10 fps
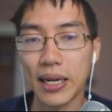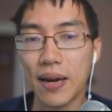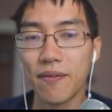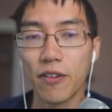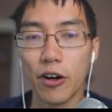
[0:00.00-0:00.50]

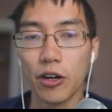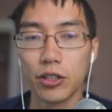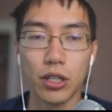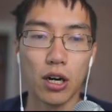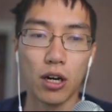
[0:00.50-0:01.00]
mvars
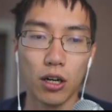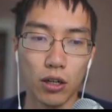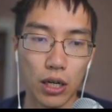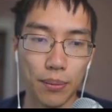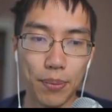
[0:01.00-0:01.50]

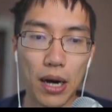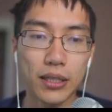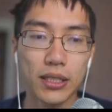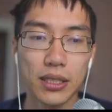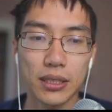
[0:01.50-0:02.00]
are
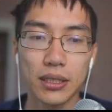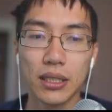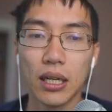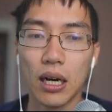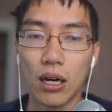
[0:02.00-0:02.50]
boxes.
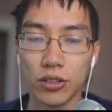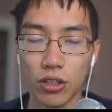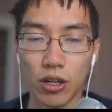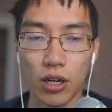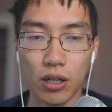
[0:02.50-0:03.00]

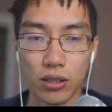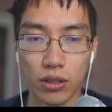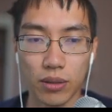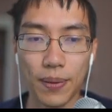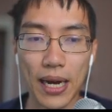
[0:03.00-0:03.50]

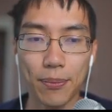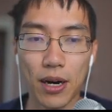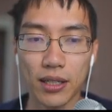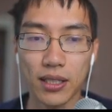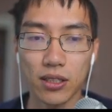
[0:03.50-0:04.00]
The black
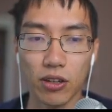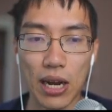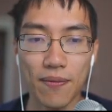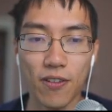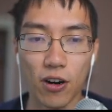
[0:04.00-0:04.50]
boxes are
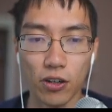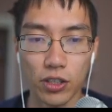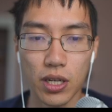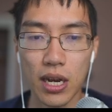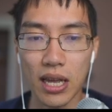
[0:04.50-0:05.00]
mvars,
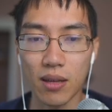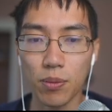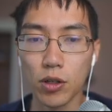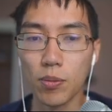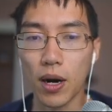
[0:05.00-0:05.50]
and the
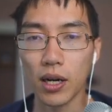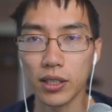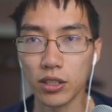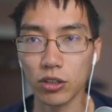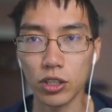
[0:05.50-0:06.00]
blue
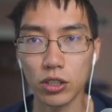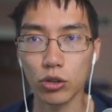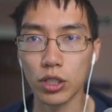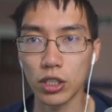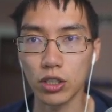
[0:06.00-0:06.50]
boxes are just
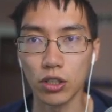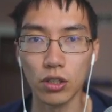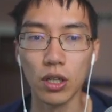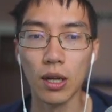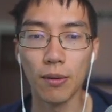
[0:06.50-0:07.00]

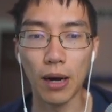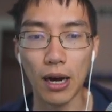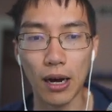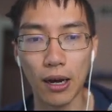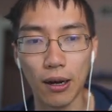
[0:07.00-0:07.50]
traditional
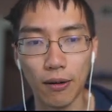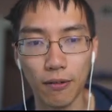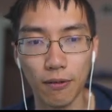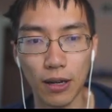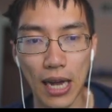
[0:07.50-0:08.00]

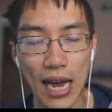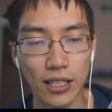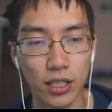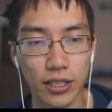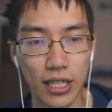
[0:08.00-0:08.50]

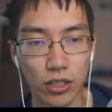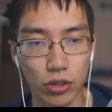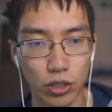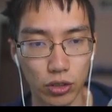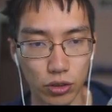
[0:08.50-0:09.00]
Haskell data
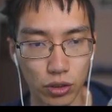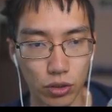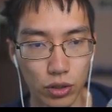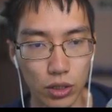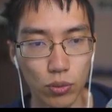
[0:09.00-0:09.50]
structures. So
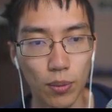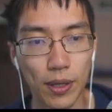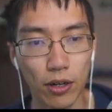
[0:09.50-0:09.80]
this would be